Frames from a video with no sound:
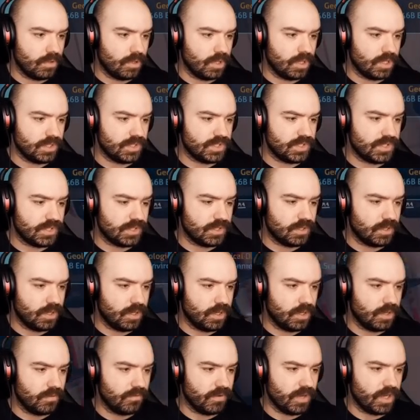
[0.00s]
Nice.
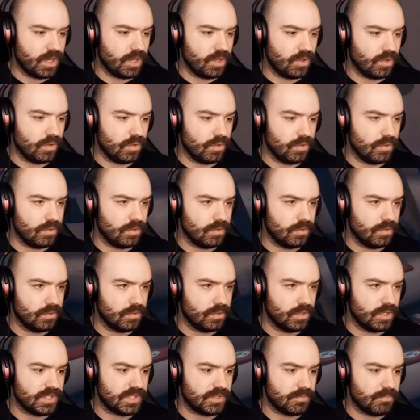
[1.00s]
Uh, radio.
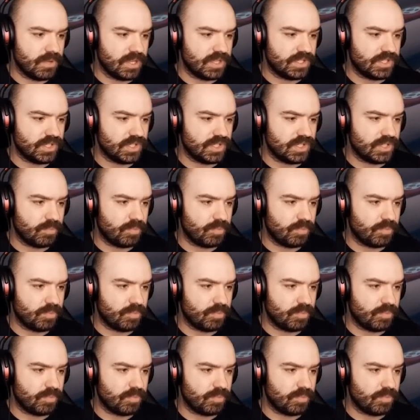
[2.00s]
There's a message